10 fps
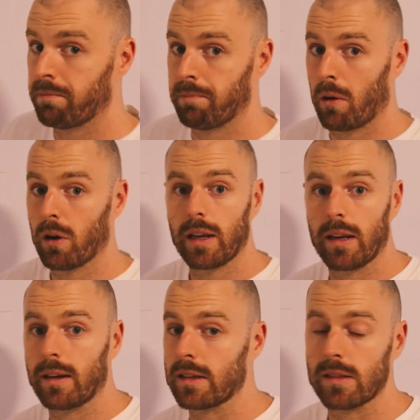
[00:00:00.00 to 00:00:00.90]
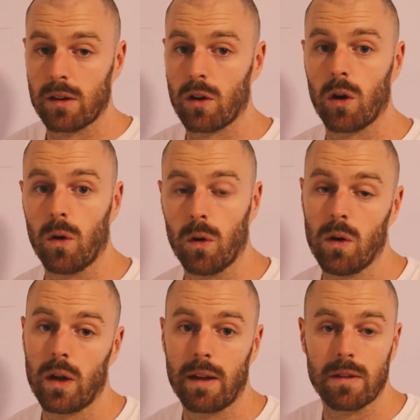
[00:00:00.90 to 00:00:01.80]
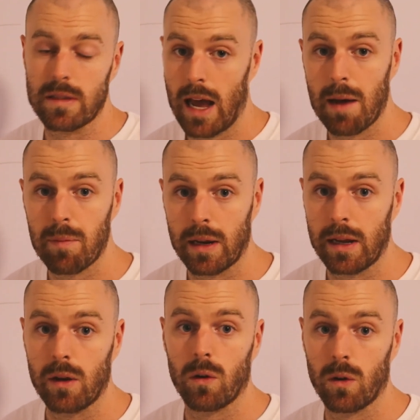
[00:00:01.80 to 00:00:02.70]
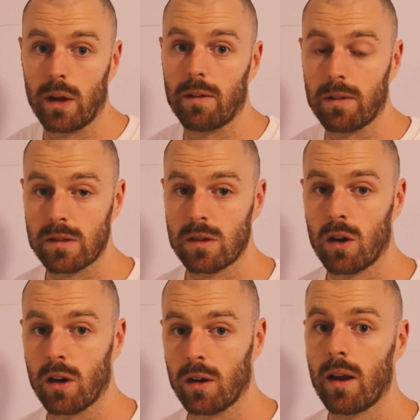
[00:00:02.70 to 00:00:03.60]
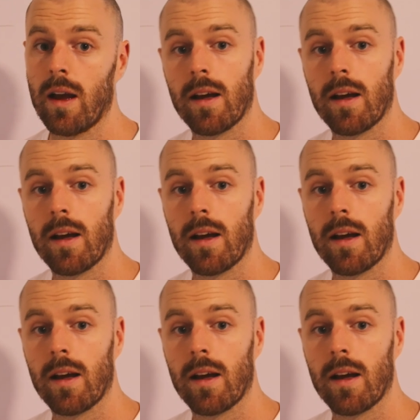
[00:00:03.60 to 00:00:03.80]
body doesn't know if it's happening or if it's not.